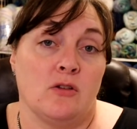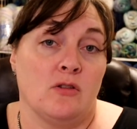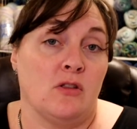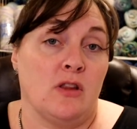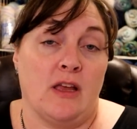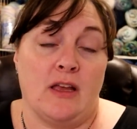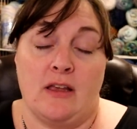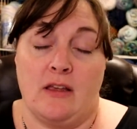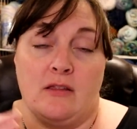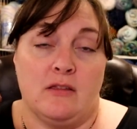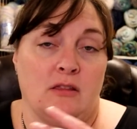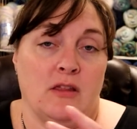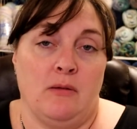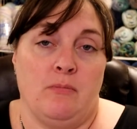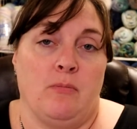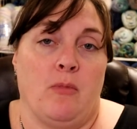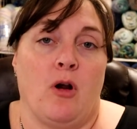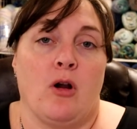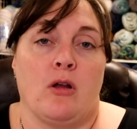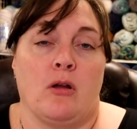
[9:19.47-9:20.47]
like, they
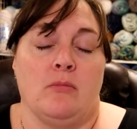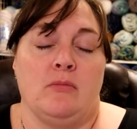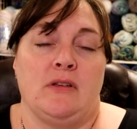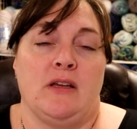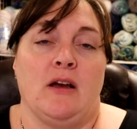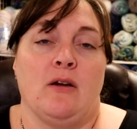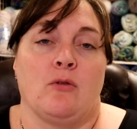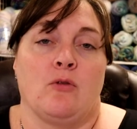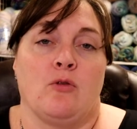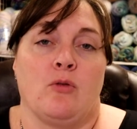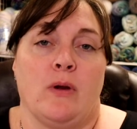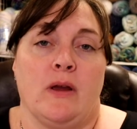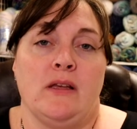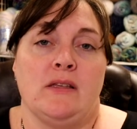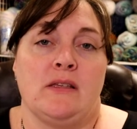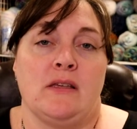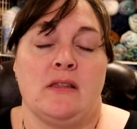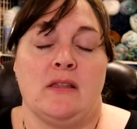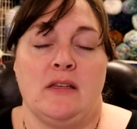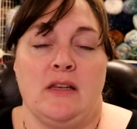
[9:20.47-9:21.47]
mark them down
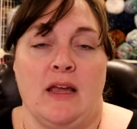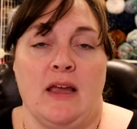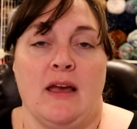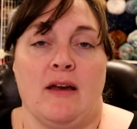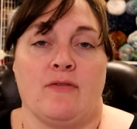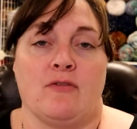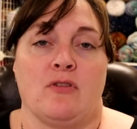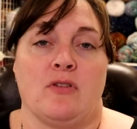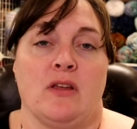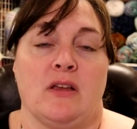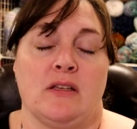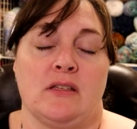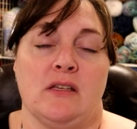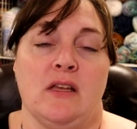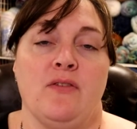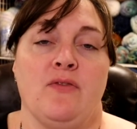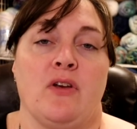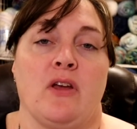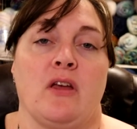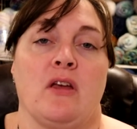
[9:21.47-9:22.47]
crazy the day after
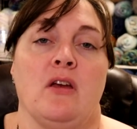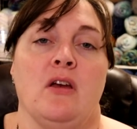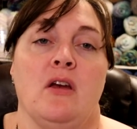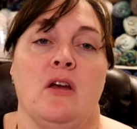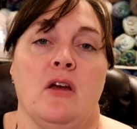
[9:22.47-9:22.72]
Thanksgiving.